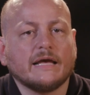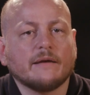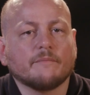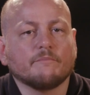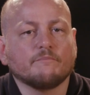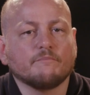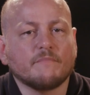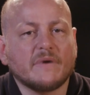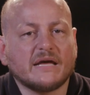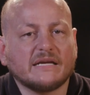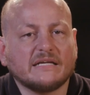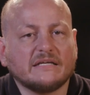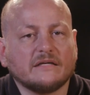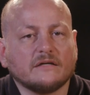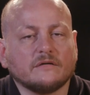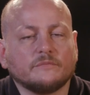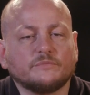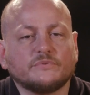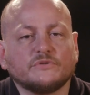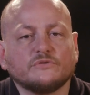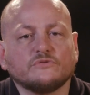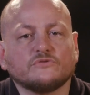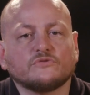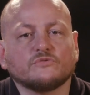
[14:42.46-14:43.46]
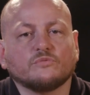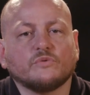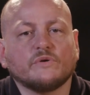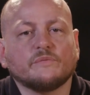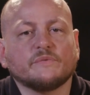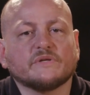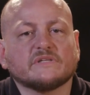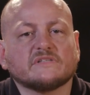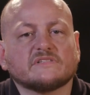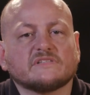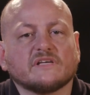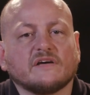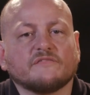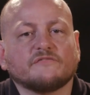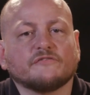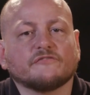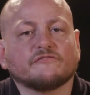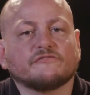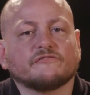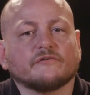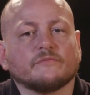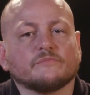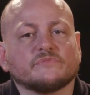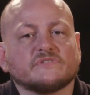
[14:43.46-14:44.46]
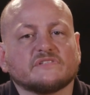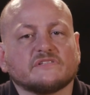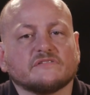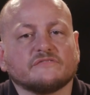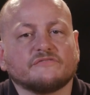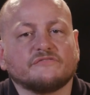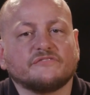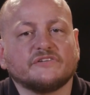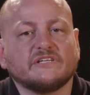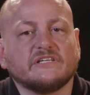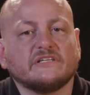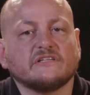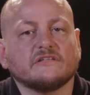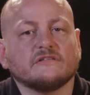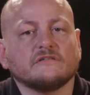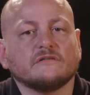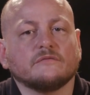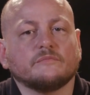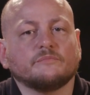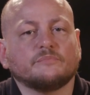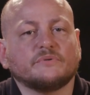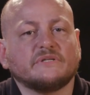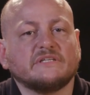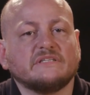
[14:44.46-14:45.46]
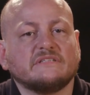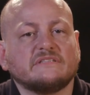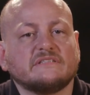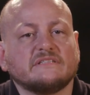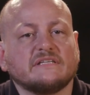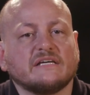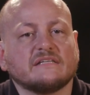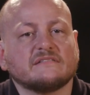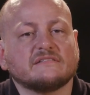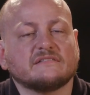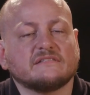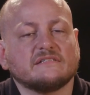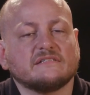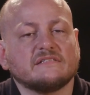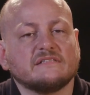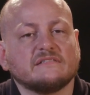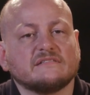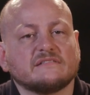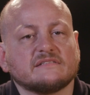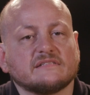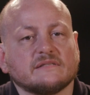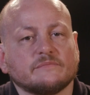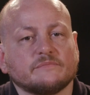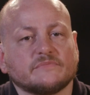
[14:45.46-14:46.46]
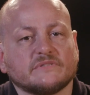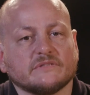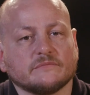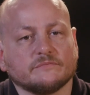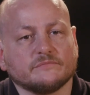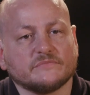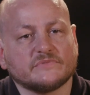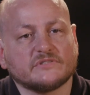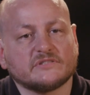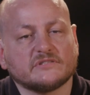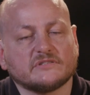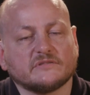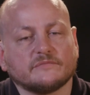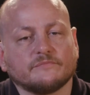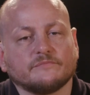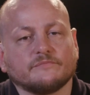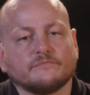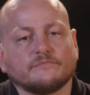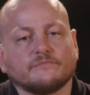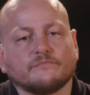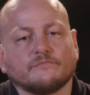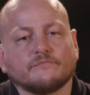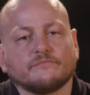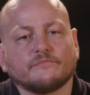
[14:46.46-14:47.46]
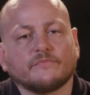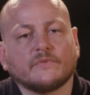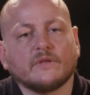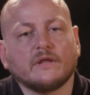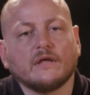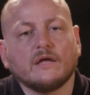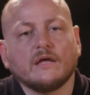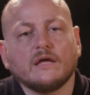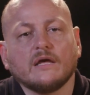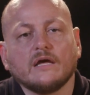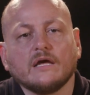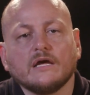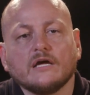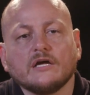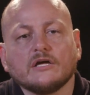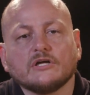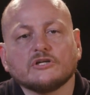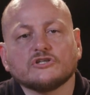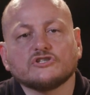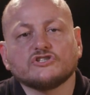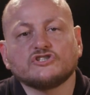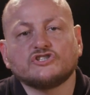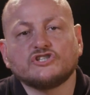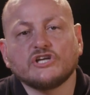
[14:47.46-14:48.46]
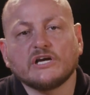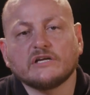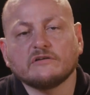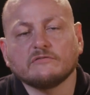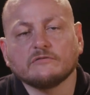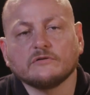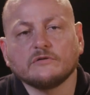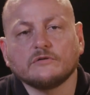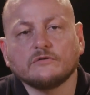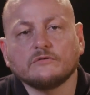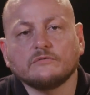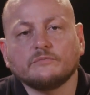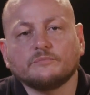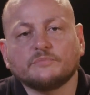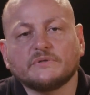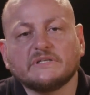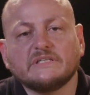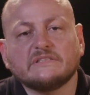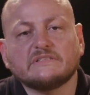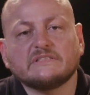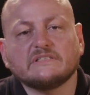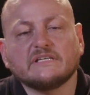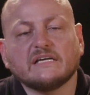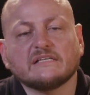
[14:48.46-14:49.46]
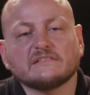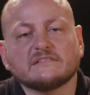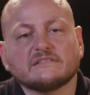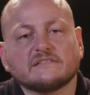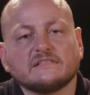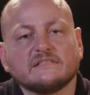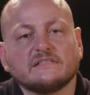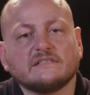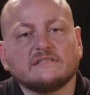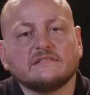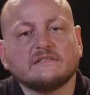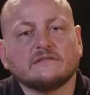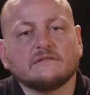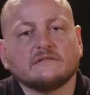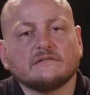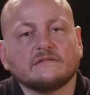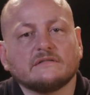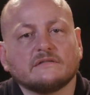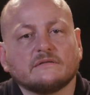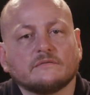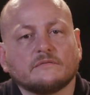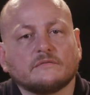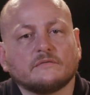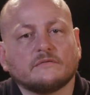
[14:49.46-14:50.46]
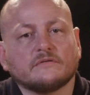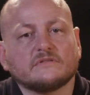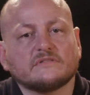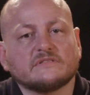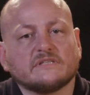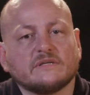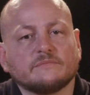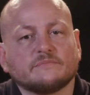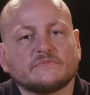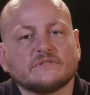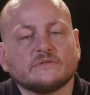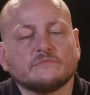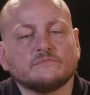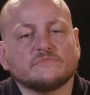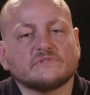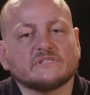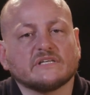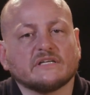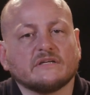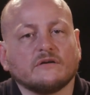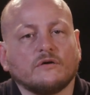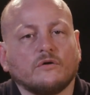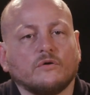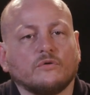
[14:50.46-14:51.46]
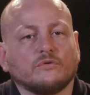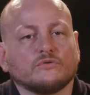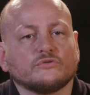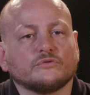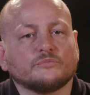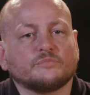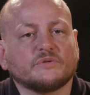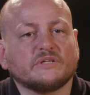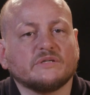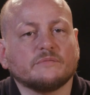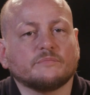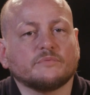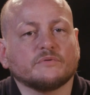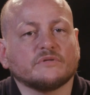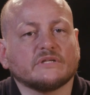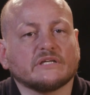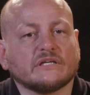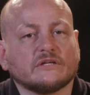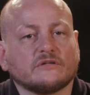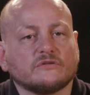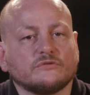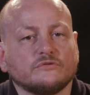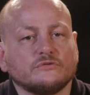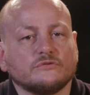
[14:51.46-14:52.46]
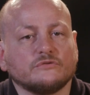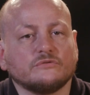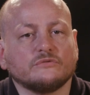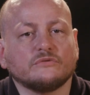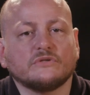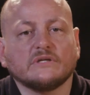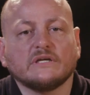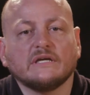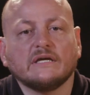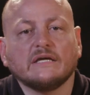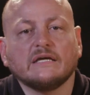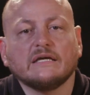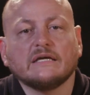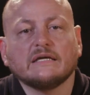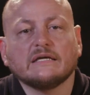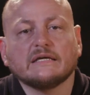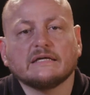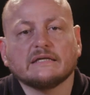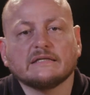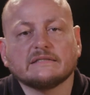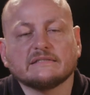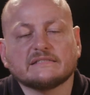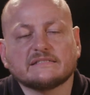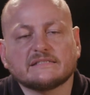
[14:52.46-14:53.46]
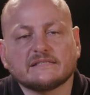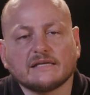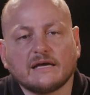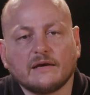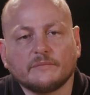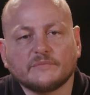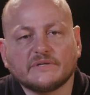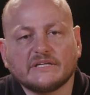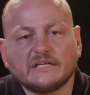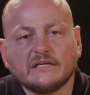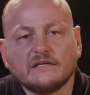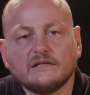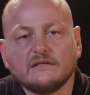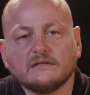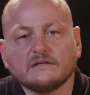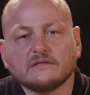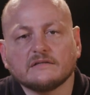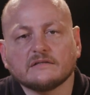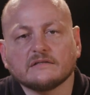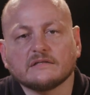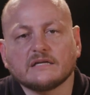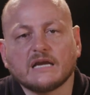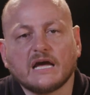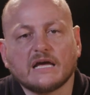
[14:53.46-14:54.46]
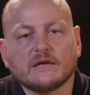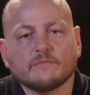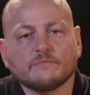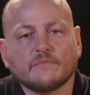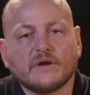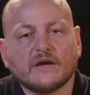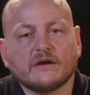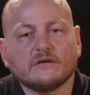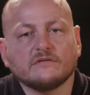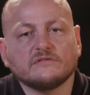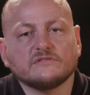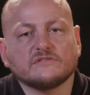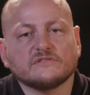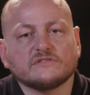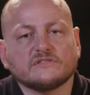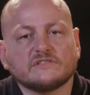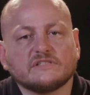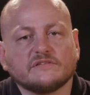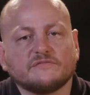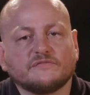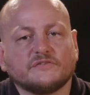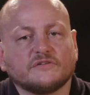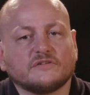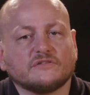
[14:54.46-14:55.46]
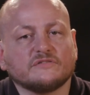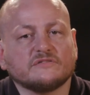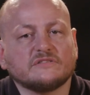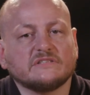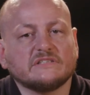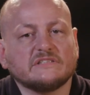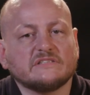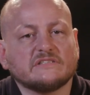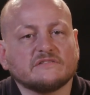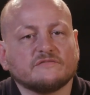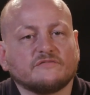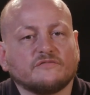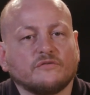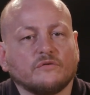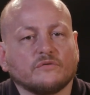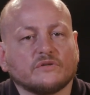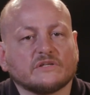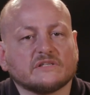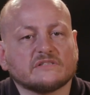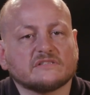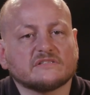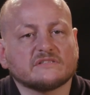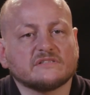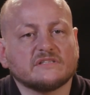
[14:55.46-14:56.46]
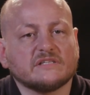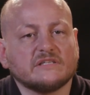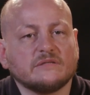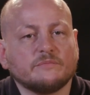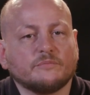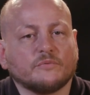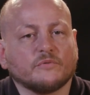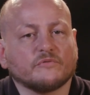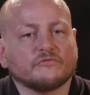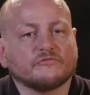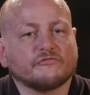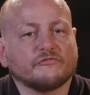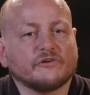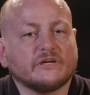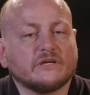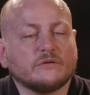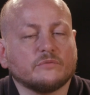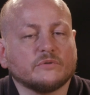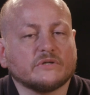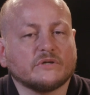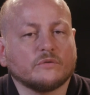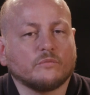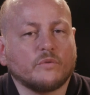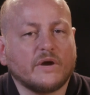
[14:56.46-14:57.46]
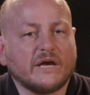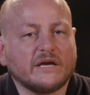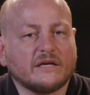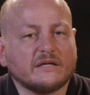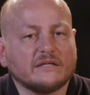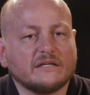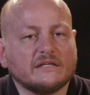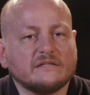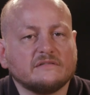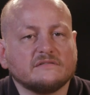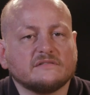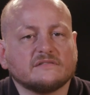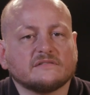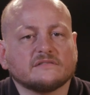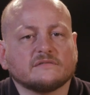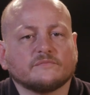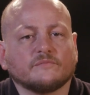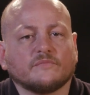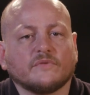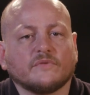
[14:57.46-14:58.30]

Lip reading: many abused women suffer from severe PTSD symptoms. General PTSD symptoms in older people include insomnia, nightmares, difficulties in falling asleep or frequent awakenings,